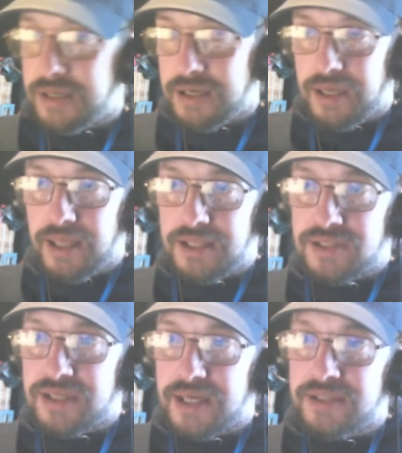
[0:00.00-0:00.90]

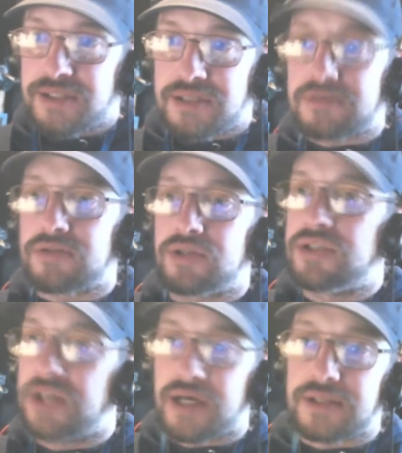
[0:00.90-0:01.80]
it's
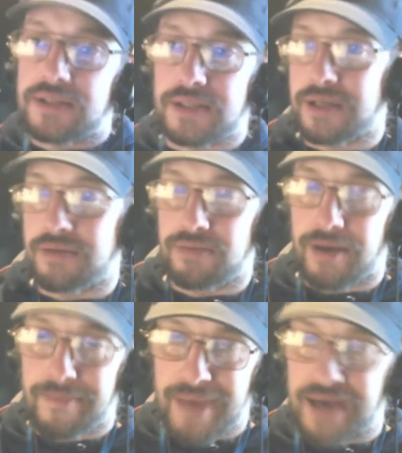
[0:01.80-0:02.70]
just
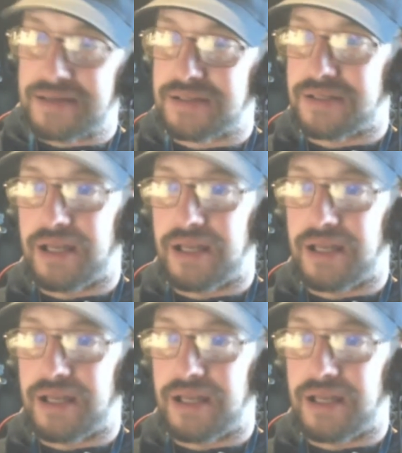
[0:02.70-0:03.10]
a mess.